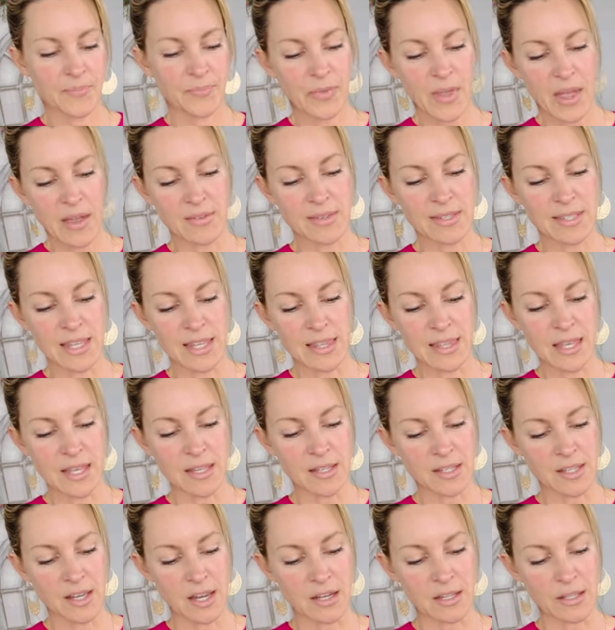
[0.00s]
I've seen these
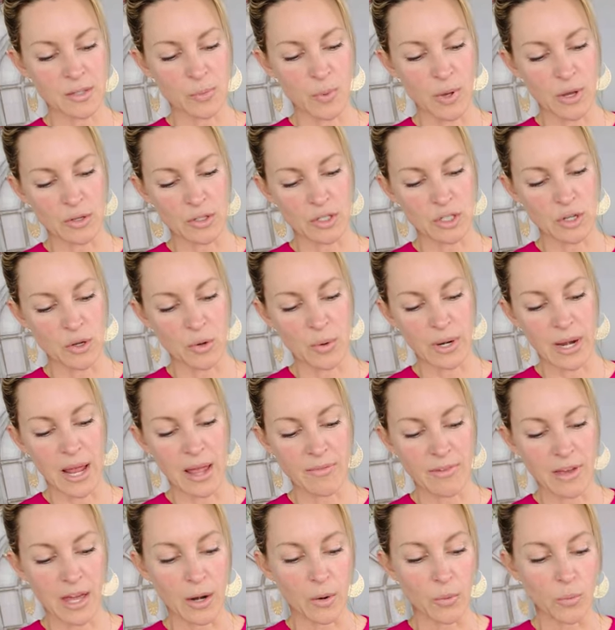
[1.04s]
done as well too. And
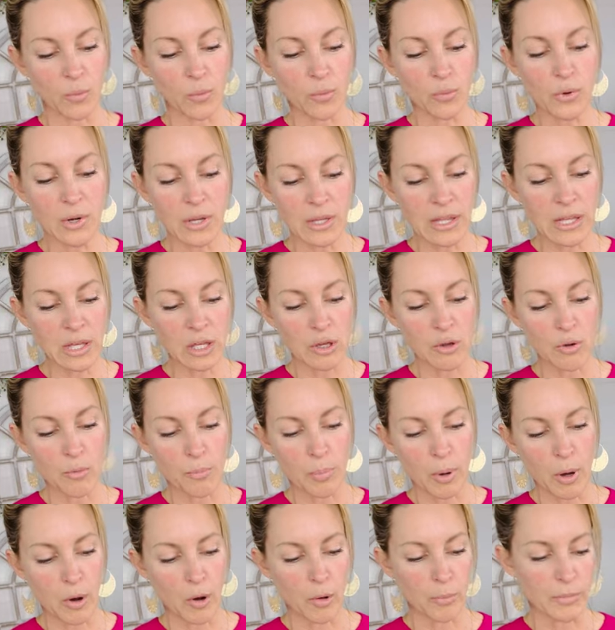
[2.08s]
I've got a really cute
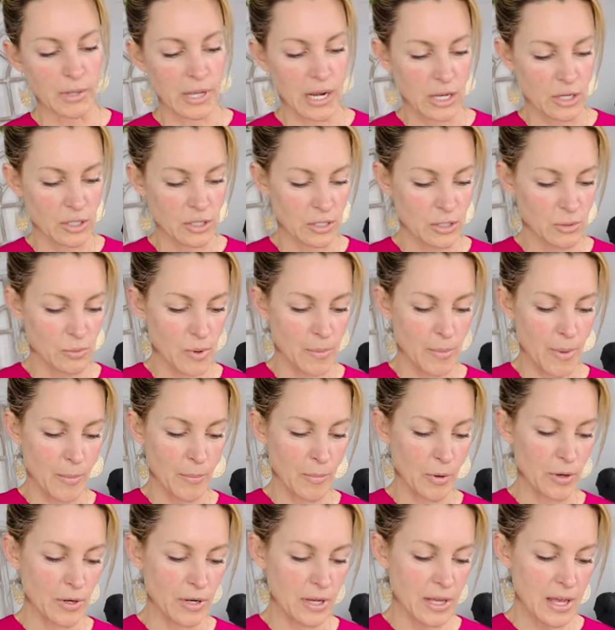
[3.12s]
poem that I just
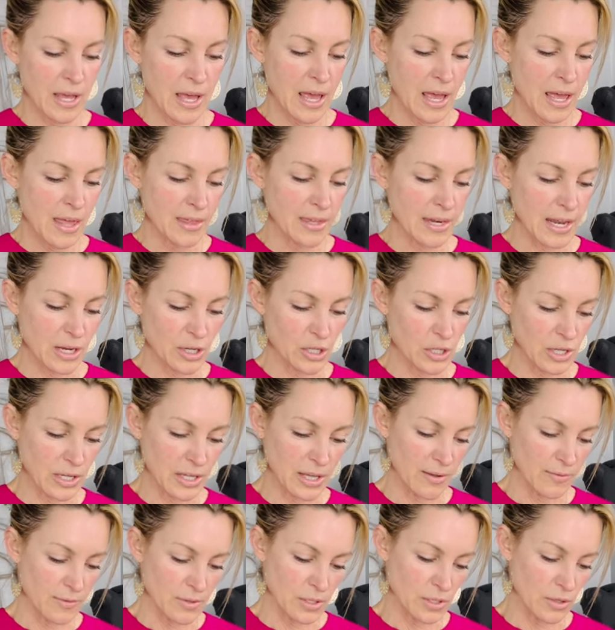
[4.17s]
remembered that I should
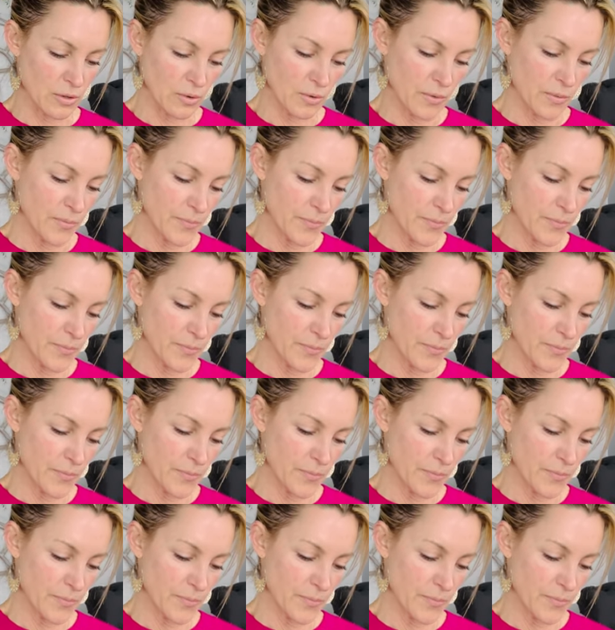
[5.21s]
give to you.